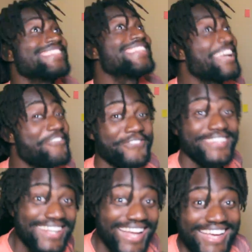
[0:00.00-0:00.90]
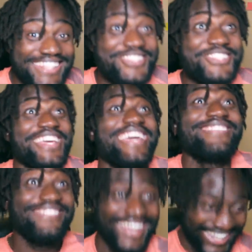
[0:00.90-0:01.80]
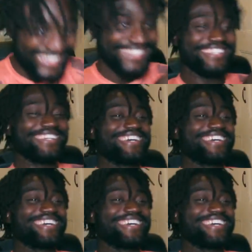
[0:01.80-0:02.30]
9 for 9, Treyway.